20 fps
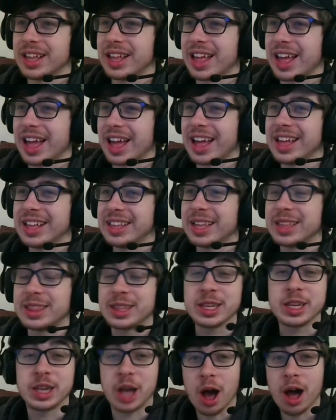right, guys, let's
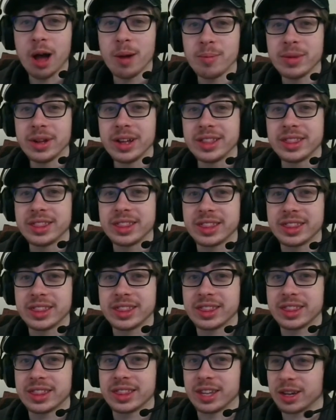come
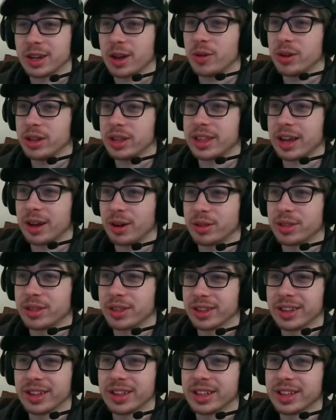to Cody's house.
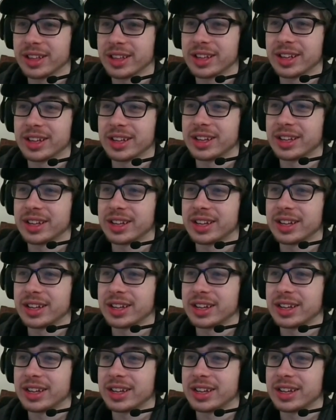Whoa!